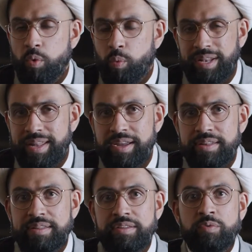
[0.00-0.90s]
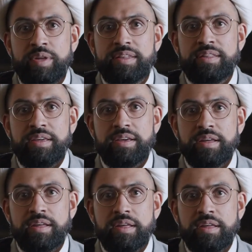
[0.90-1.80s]
What legacy do we seek
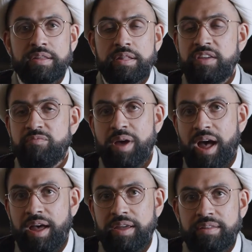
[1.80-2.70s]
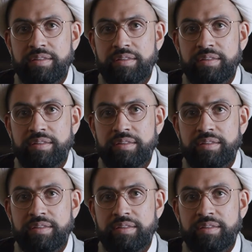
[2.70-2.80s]
to leave behind?